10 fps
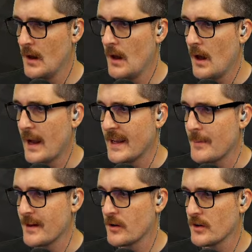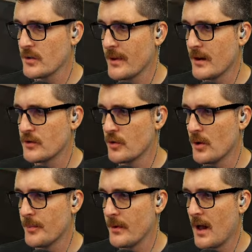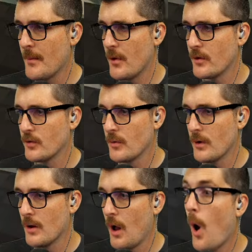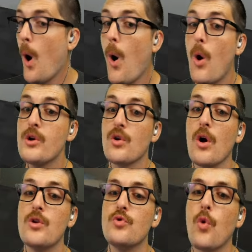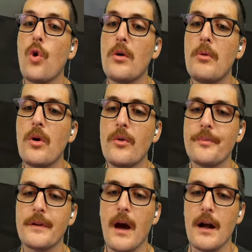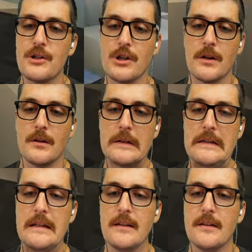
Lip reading: I can't make a crystal without a tulip. I'm on normal. Oh, you're on normal. Gotcha. Eesh.